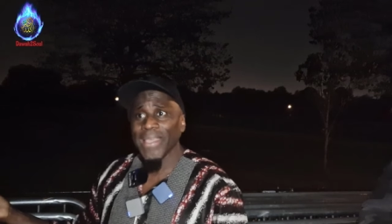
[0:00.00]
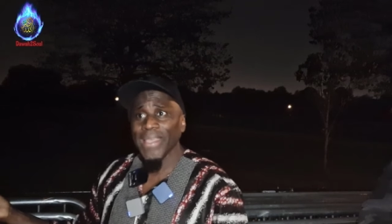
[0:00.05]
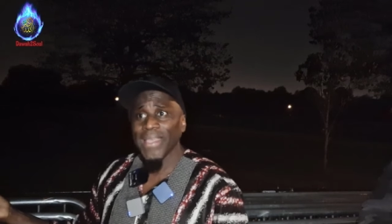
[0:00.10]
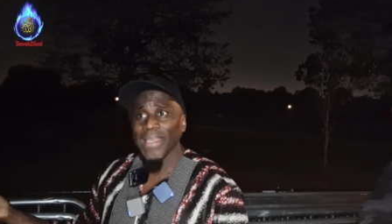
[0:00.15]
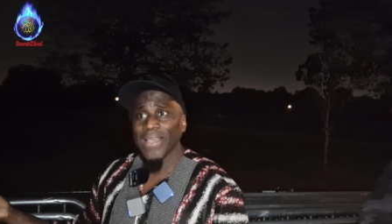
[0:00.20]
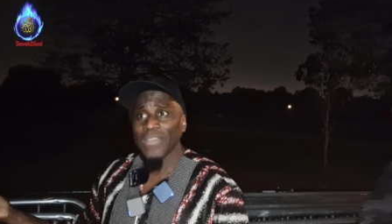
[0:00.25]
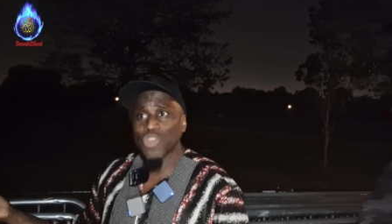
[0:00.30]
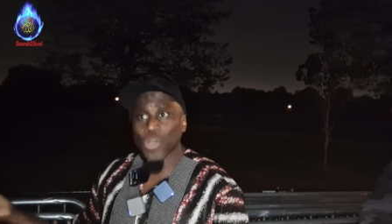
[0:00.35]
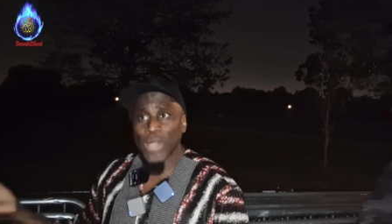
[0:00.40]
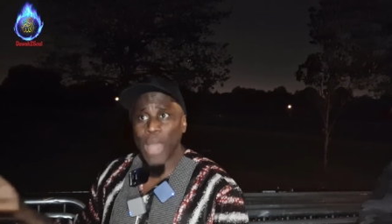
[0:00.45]

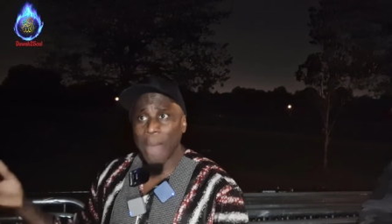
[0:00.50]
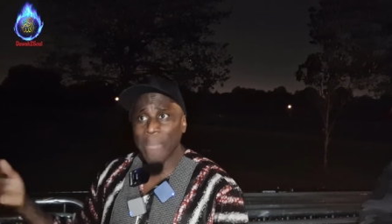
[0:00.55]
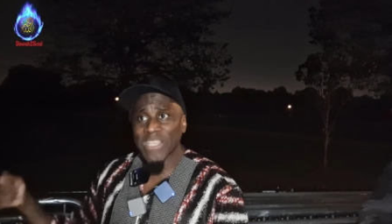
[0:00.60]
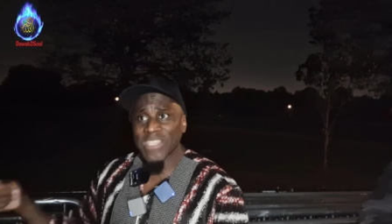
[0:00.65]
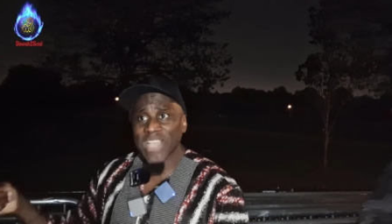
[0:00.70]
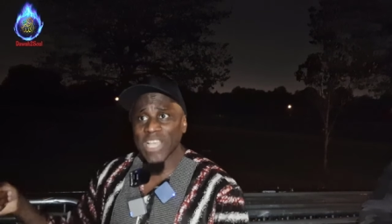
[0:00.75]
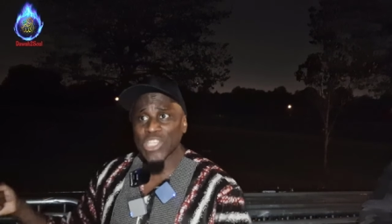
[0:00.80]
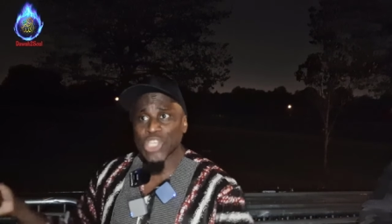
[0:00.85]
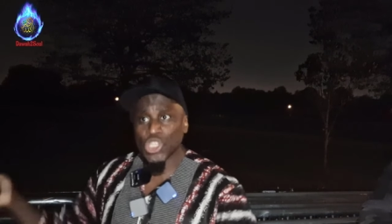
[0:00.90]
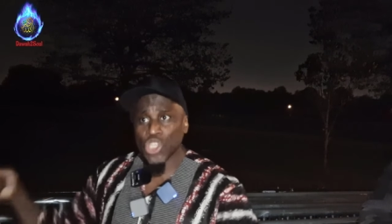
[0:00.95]
So that means
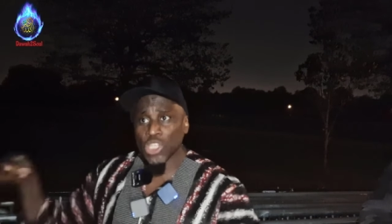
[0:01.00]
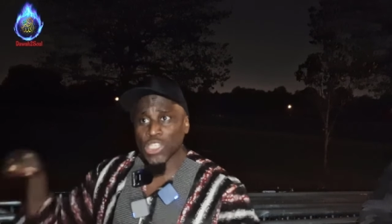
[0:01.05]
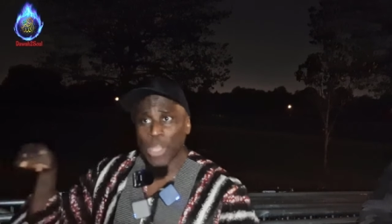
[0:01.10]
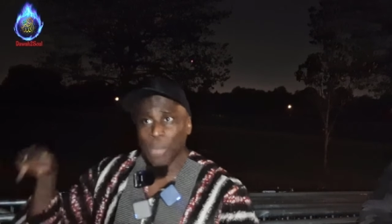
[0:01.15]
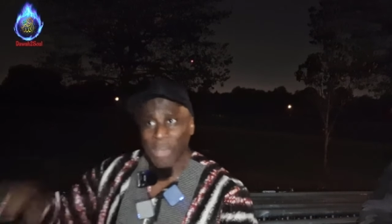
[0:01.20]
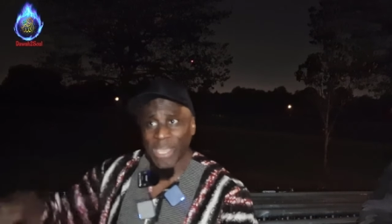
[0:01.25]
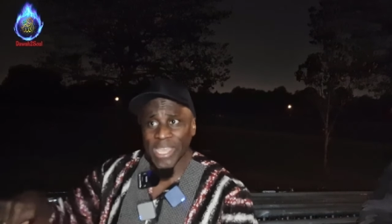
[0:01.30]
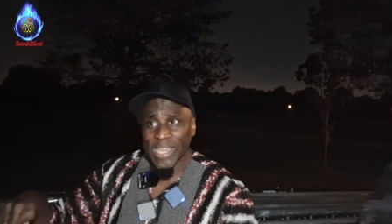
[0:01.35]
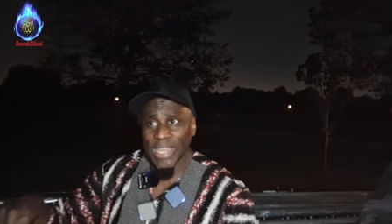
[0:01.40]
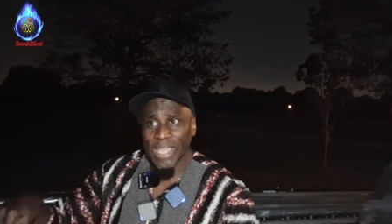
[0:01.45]
that Jesus in the
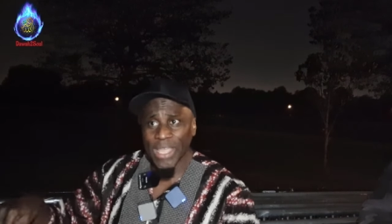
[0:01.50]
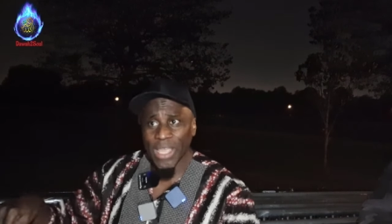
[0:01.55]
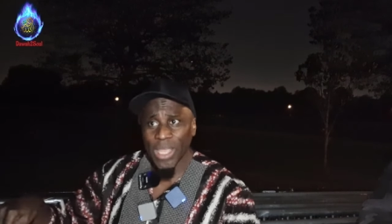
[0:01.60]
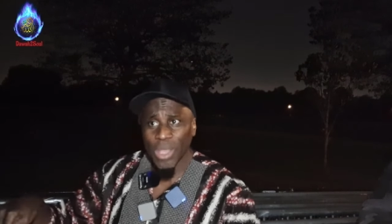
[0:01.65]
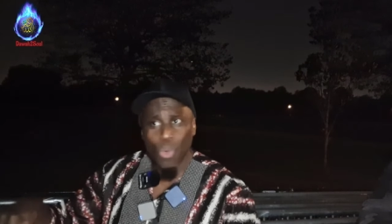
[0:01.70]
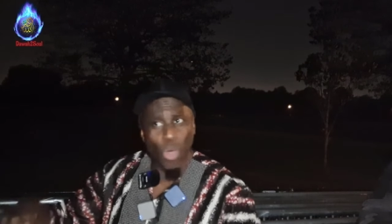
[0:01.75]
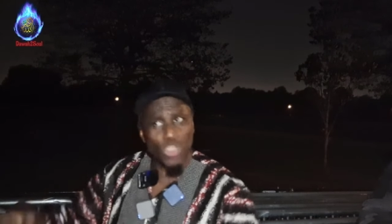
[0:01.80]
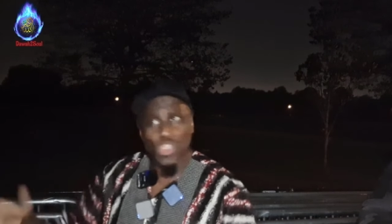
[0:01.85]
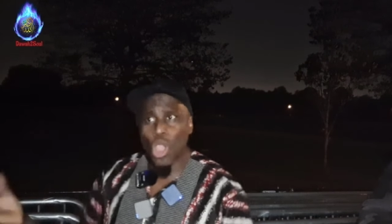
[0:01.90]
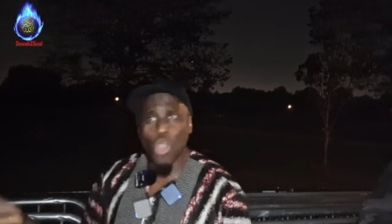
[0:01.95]
beginning
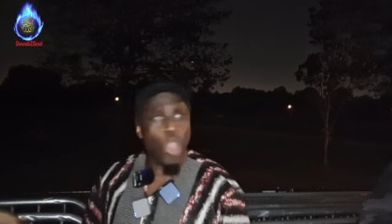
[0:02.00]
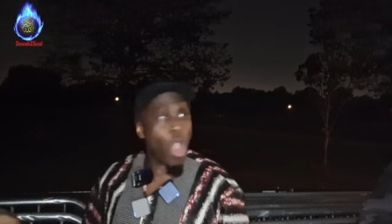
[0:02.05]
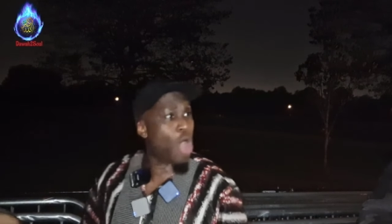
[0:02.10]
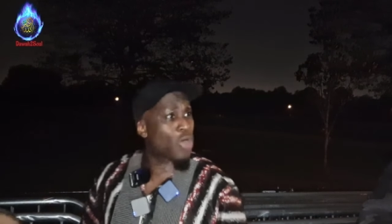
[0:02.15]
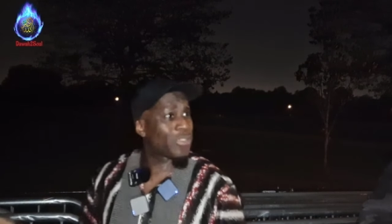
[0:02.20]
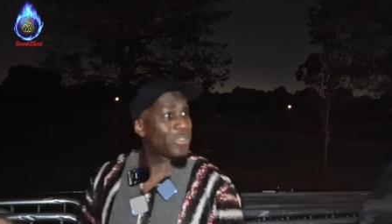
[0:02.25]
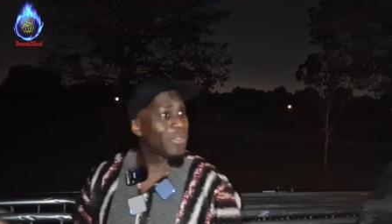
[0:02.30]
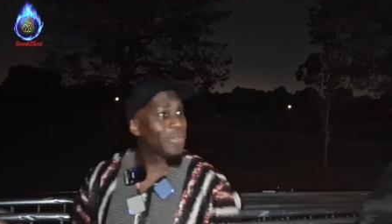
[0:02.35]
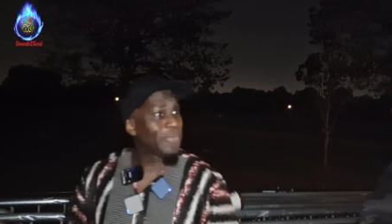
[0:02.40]
was not God.